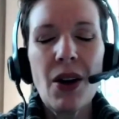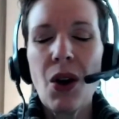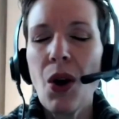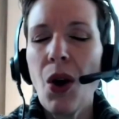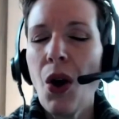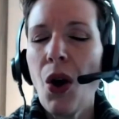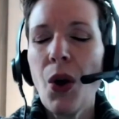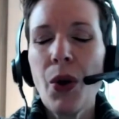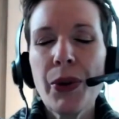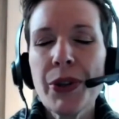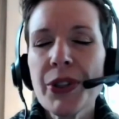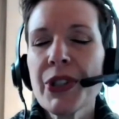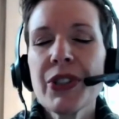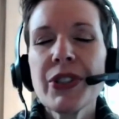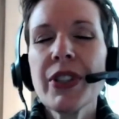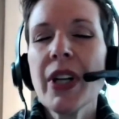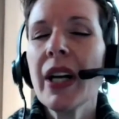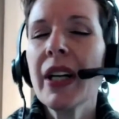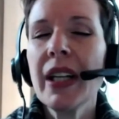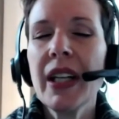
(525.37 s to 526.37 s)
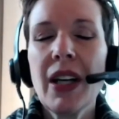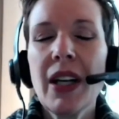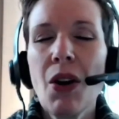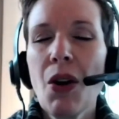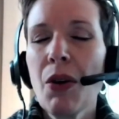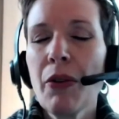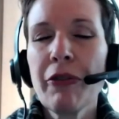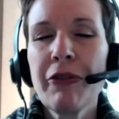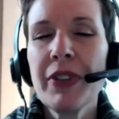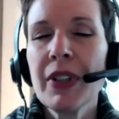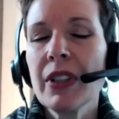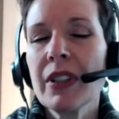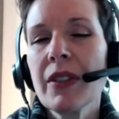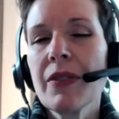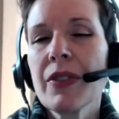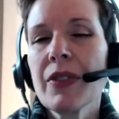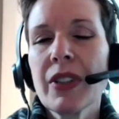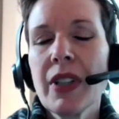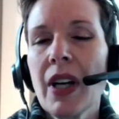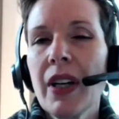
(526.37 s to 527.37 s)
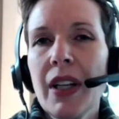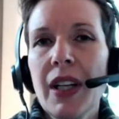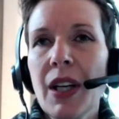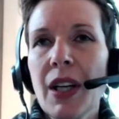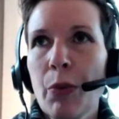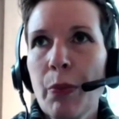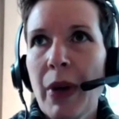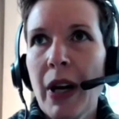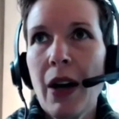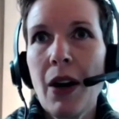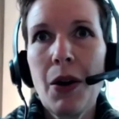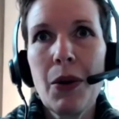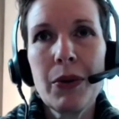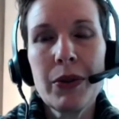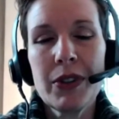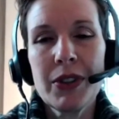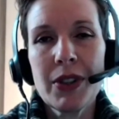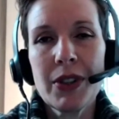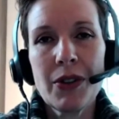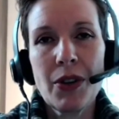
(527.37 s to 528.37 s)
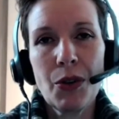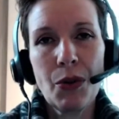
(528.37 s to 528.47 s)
field of study about